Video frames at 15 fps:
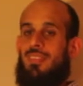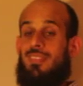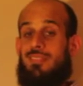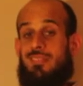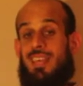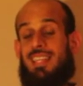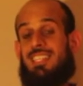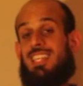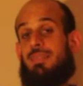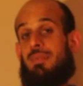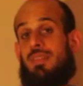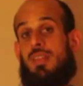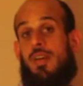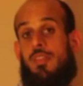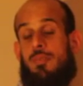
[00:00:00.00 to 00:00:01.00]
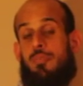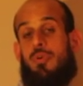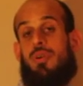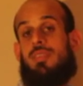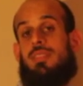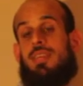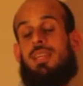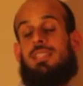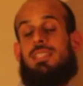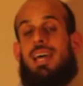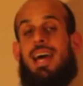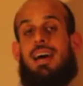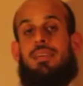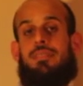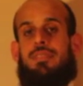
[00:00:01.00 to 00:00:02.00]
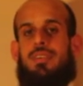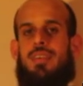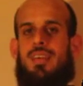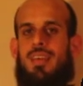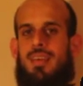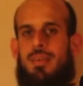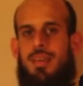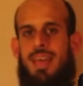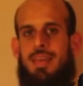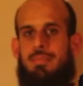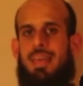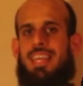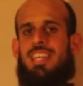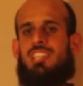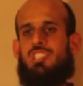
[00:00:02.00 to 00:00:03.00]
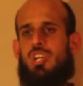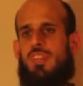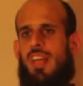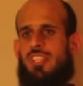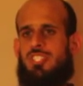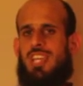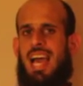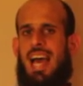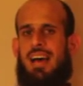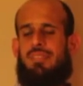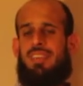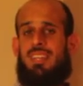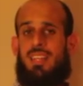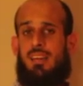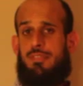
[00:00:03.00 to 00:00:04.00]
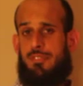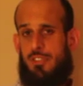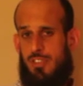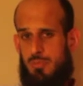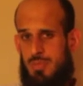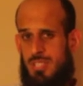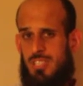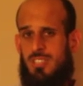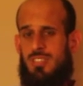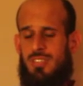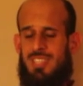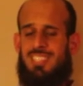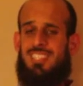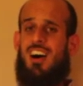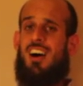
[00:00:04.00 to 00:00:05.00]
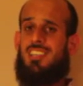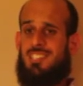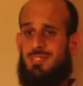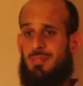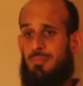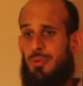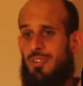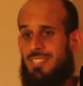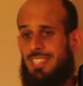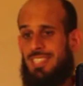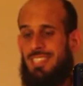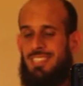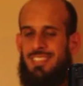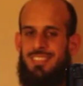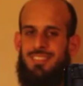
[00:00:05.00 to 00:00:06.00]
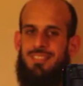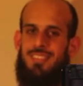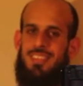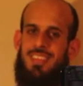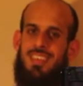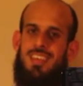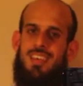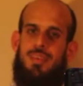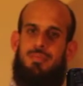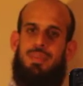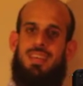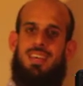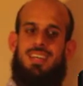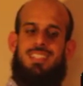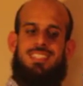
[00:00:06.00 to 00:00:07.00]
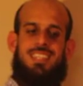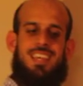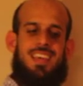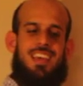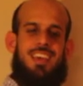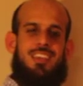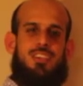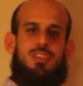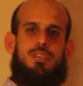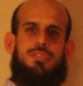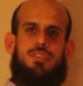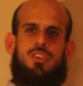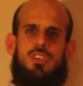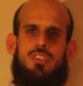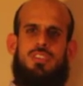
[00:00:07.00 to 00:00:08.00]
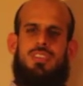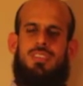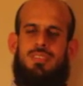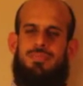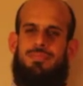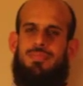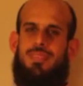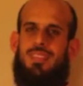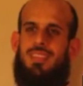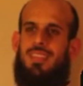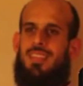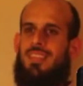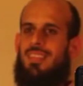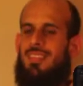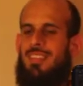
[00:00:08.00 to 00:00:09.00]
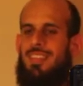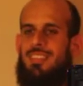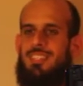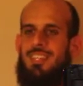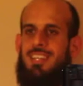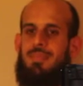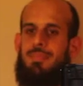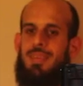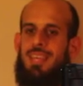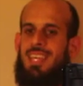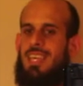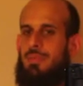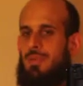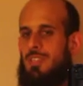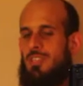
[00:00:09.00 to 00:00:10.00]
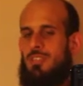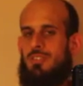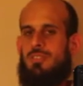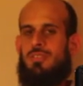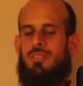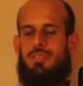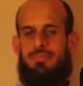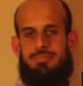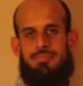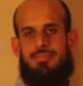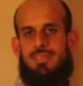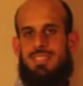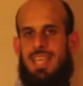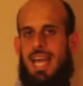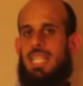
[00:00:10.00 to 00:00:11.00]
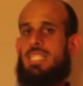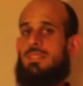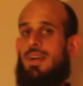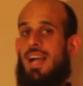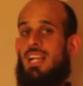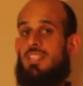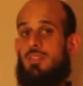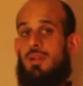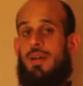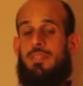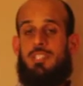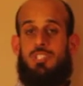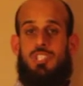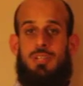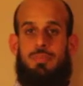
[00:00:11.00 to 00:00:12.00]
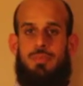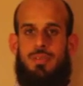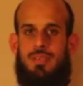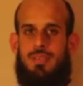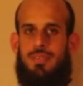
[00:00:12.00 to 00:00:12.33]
So that's going to be another important thing to have. And making sure that you have enough food with you is also important. Because your food is going to be keeping you satisfied throughout the trip.